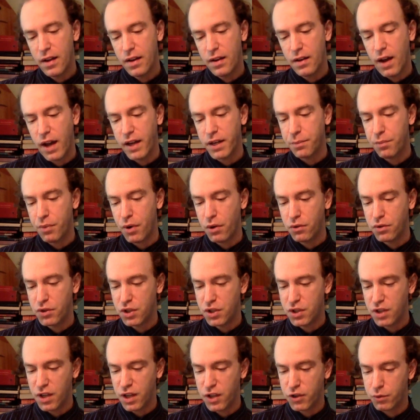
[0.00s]
Night
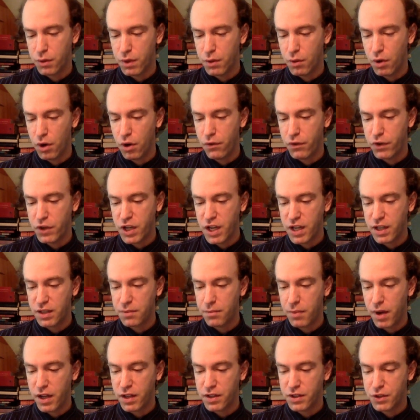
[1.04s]
approached, and we were
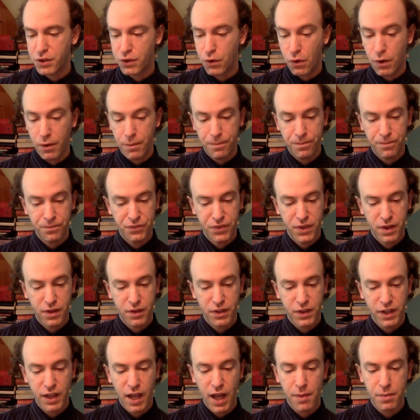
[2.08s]
overtaken by a storm.
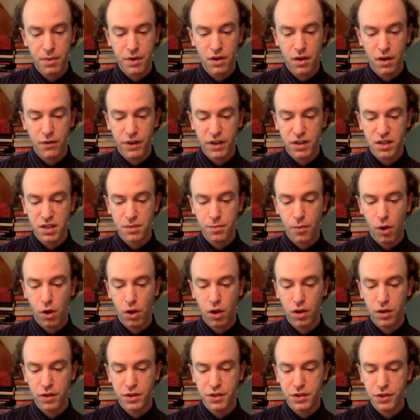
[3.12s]
The cabin of a
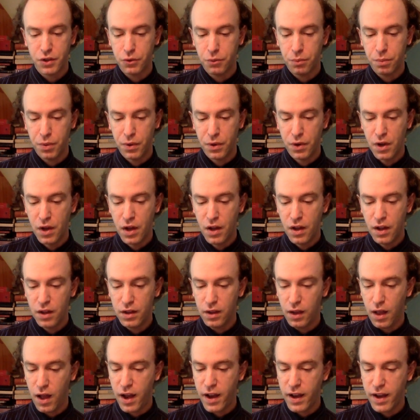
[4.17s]
small sloop
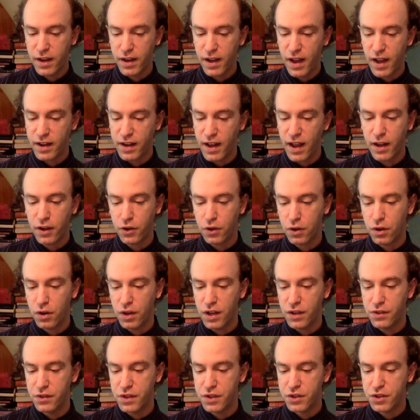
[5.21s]
lying at anchor
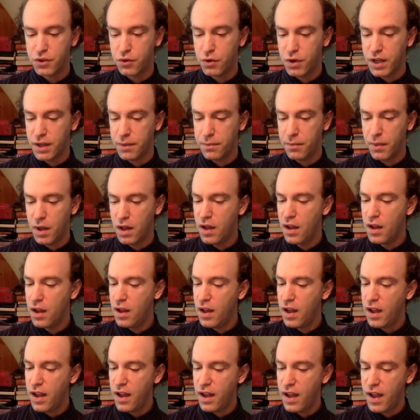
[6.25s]
in the stream
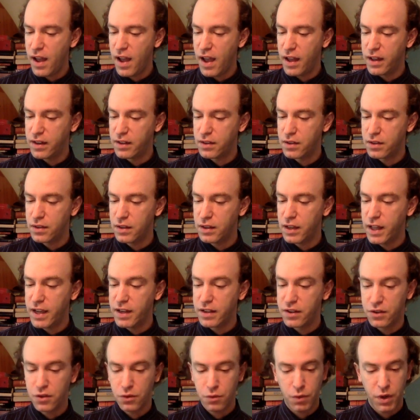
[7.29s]
and
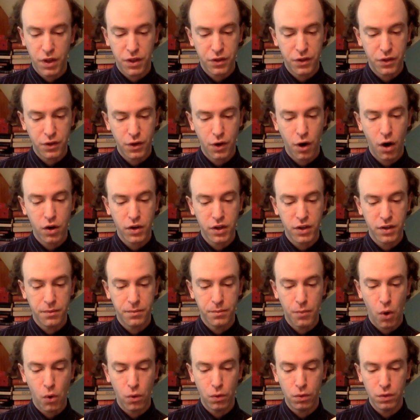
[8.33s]
laden with
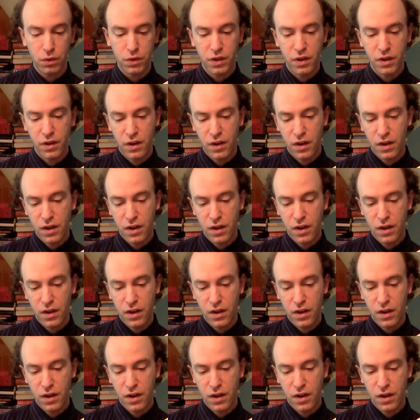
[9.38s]
garden mold